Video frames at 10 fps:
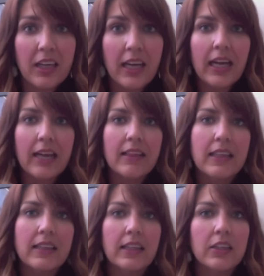And I think
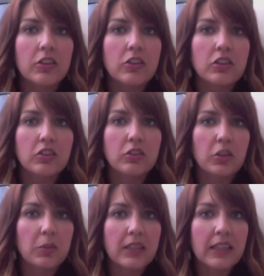that you're
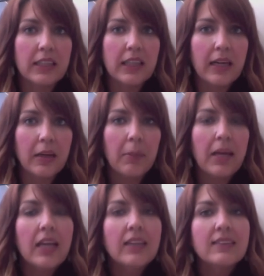really going to like them.
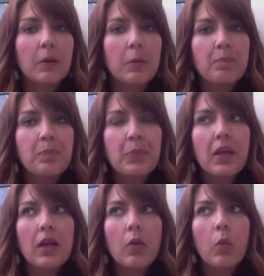So
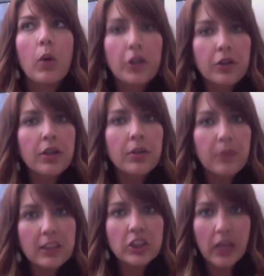where you're going to
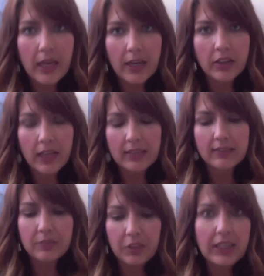read The Childe, and it's
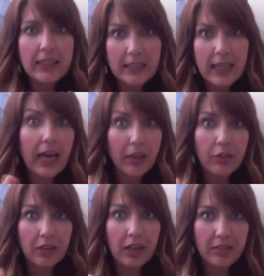very
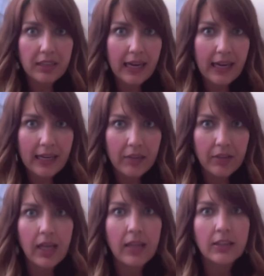Catherine heavy, Kat
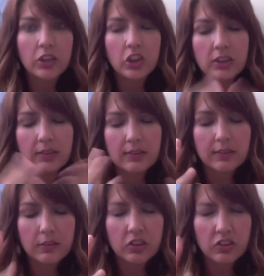heavy, and she's
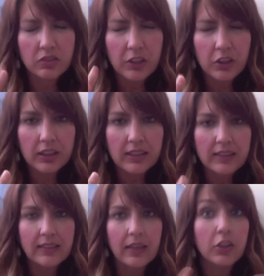figuring things
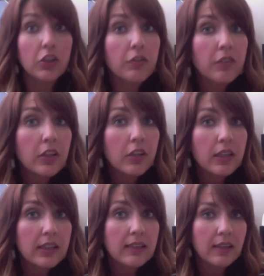out, and you're figuring
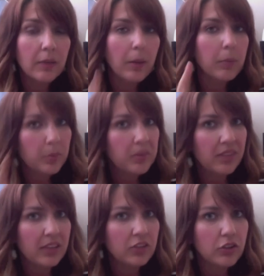things out probably
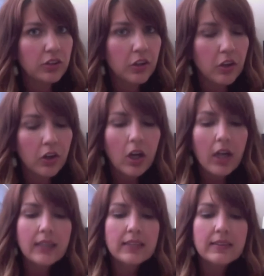faster than her,
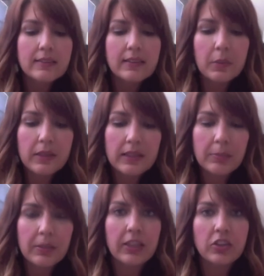stick with it,
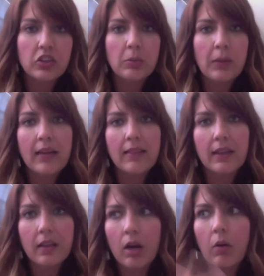because you might
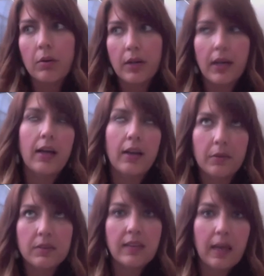think, oh, okay, I know
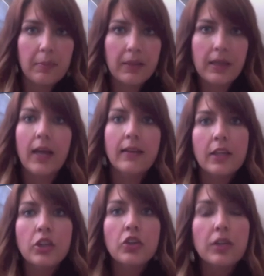what's happening. And
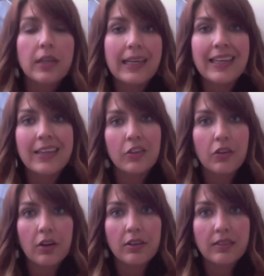then you're going to get into
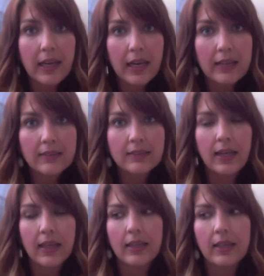Dark Days
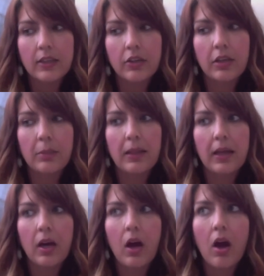and you're going to be
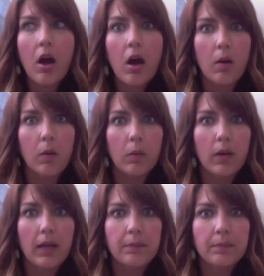like, oh,
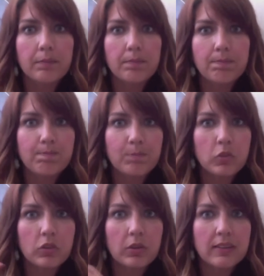I'm
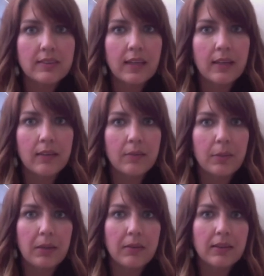so excited
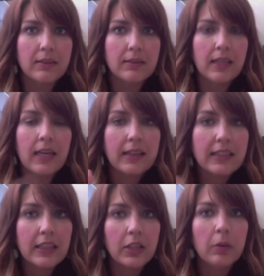about this. And I think
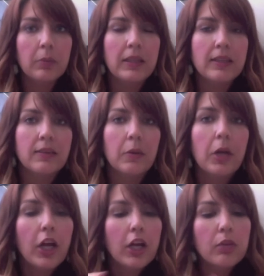that you will be. So
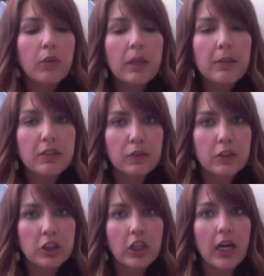3 books for
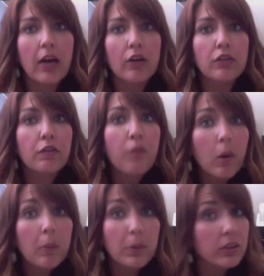The Childe, 4
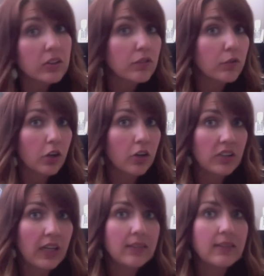books for Dark Days.